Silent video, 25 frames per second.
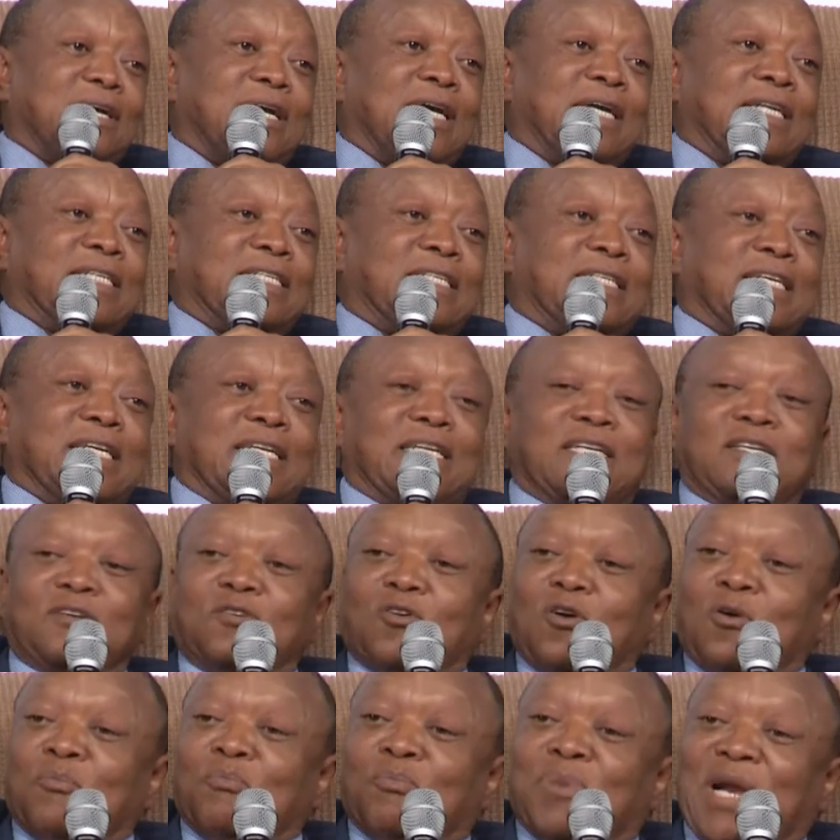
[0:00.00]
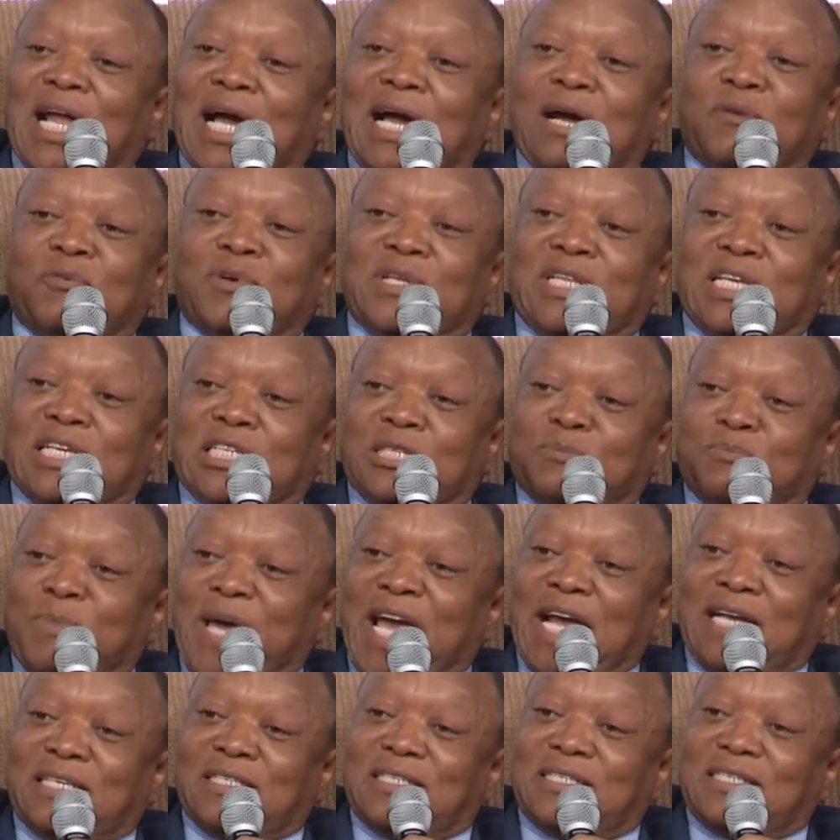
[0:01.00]
It didn't comply with the
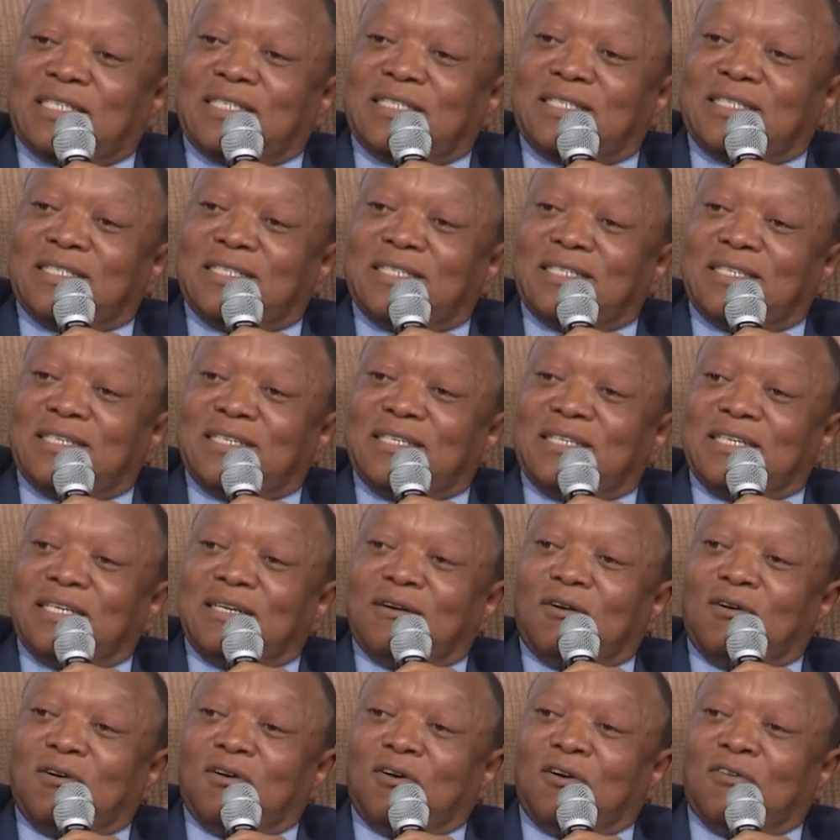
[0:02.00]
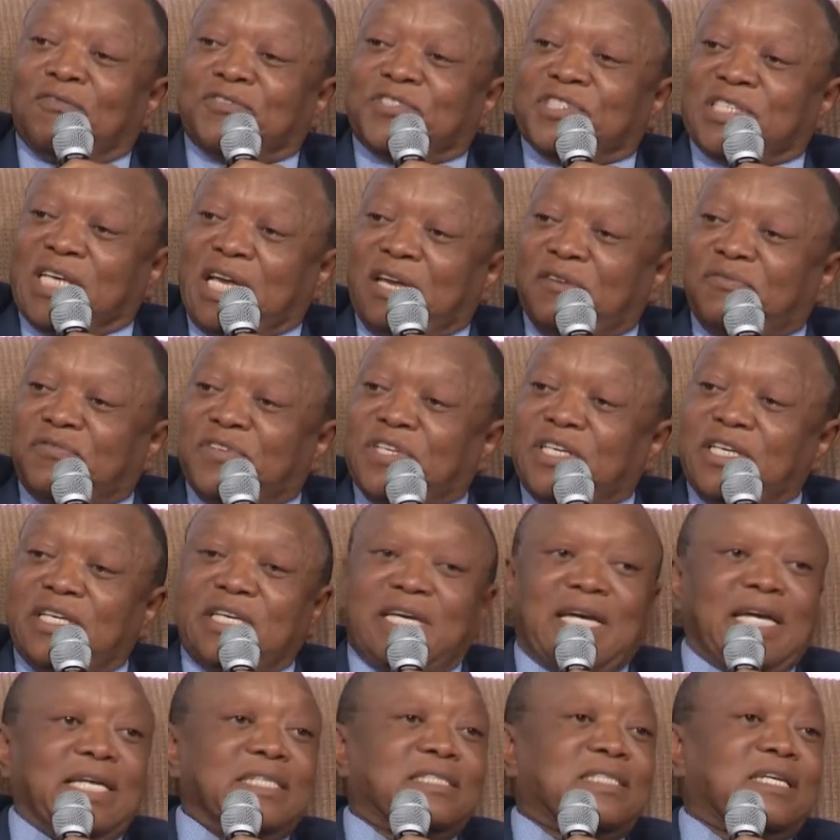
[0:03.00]
specs of safety
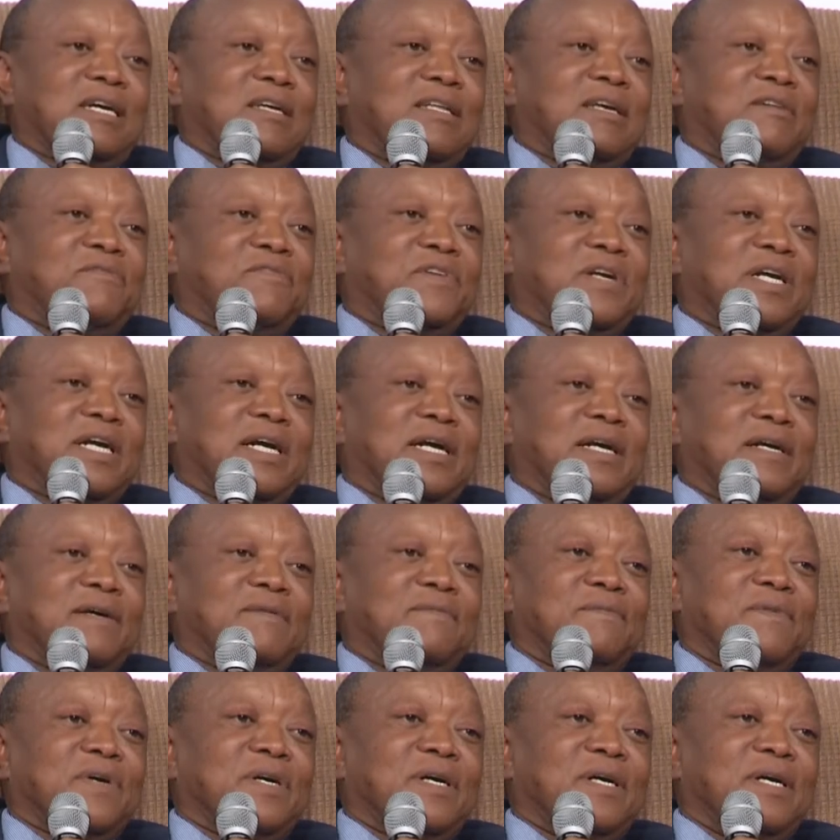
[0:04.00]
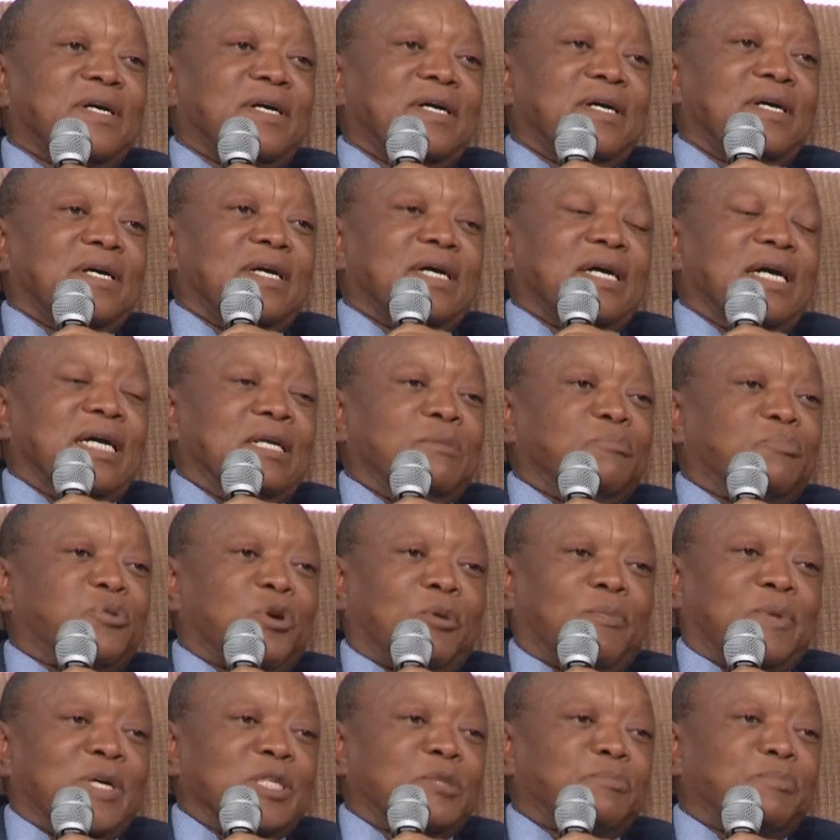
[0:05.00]
here in South Africa and
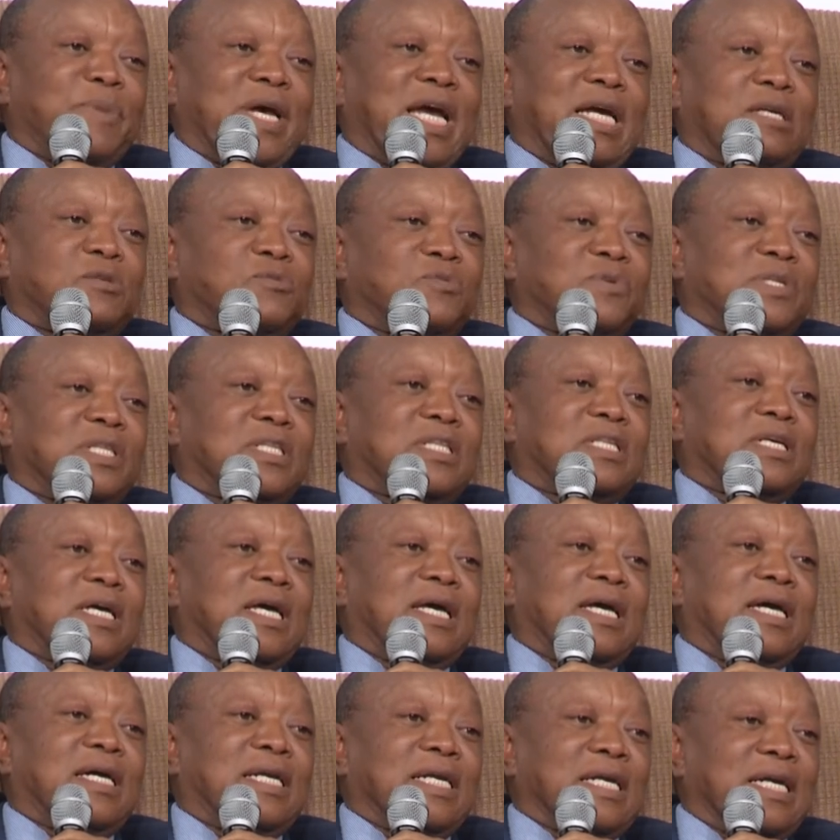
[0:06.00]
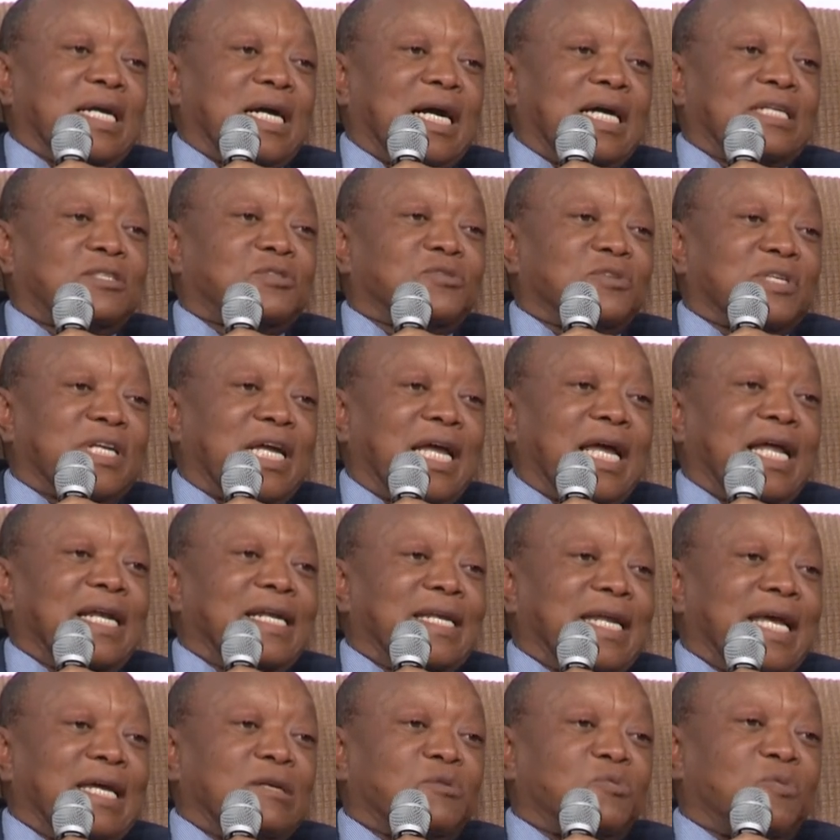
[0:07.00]
proper spec with regard to rail
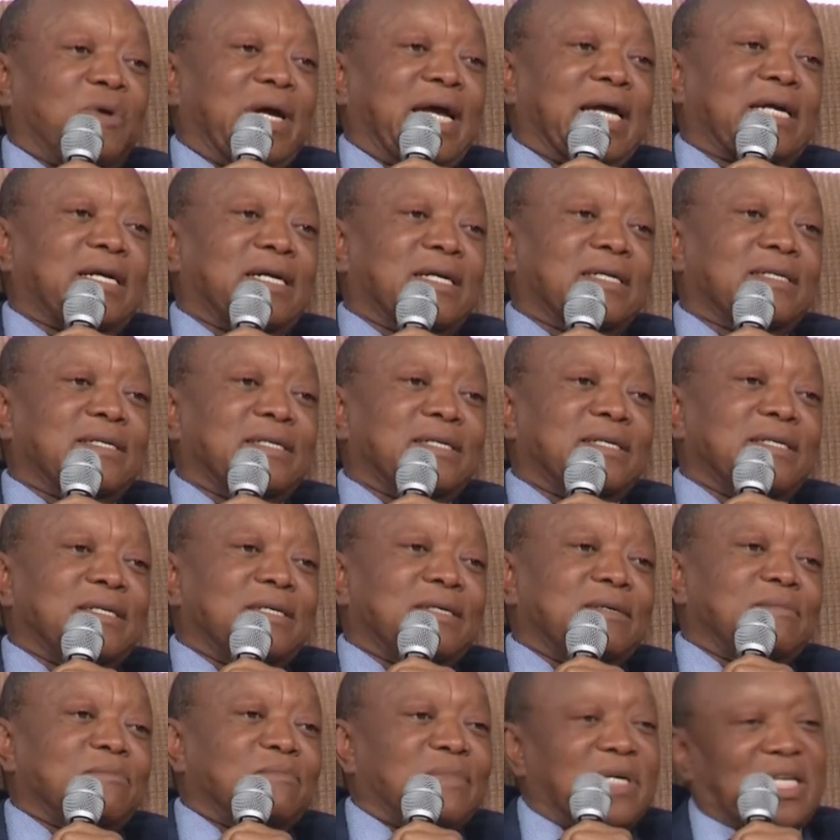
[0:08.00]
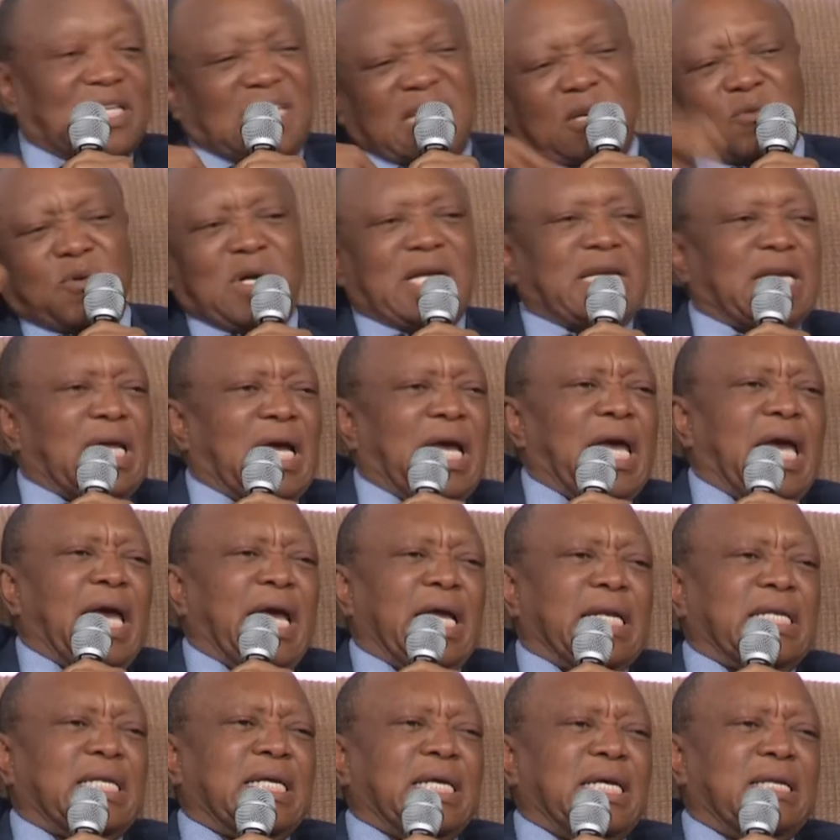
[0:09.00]
network. But they went
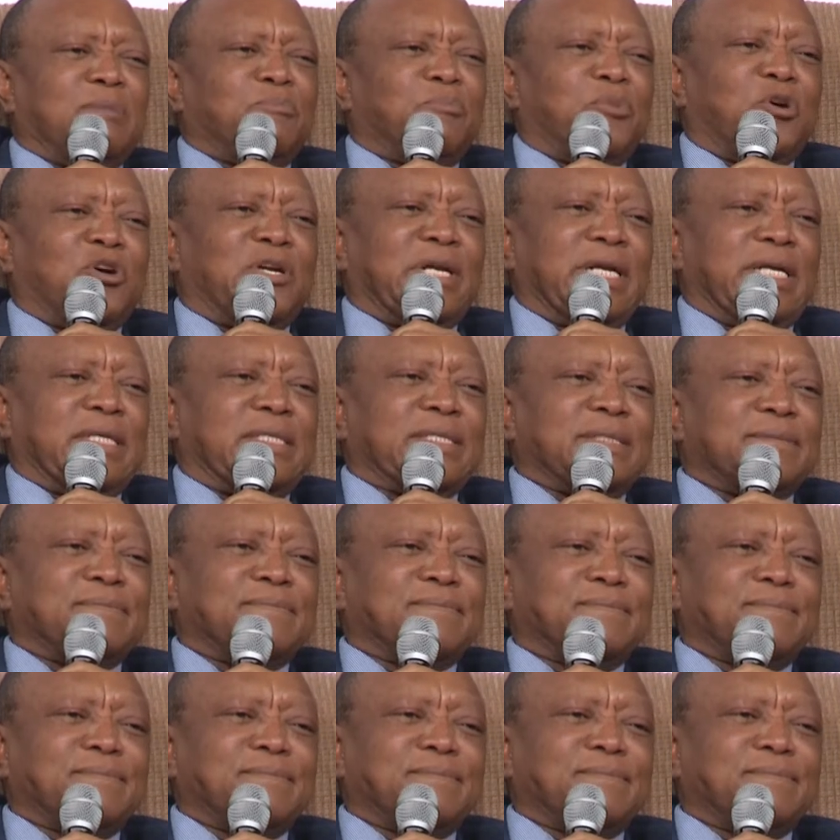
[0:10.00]
ahead and bought it.